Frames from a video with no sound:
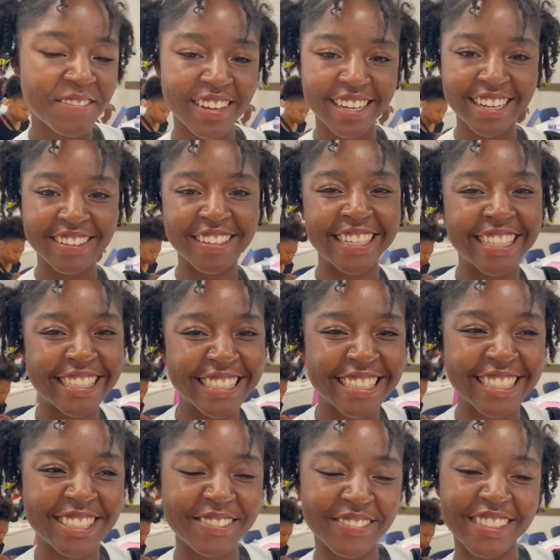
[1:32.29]
my name
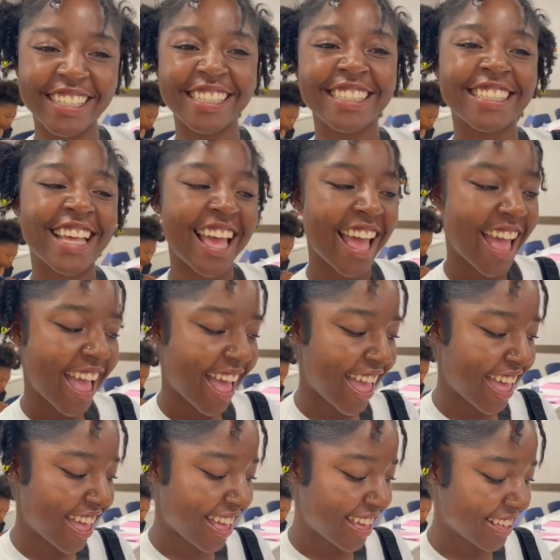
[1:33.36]
is Jimmy,
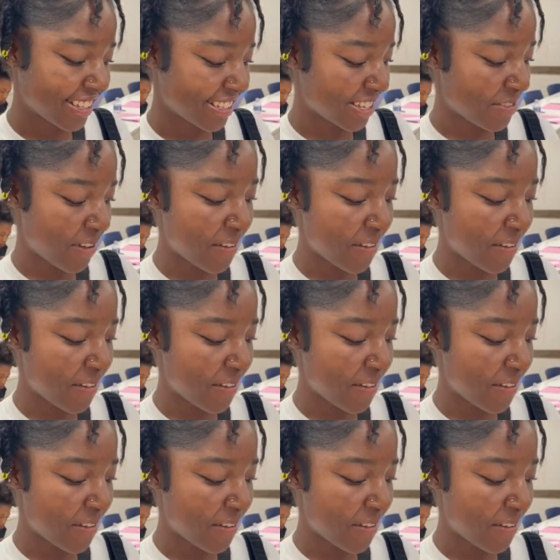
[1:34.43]
and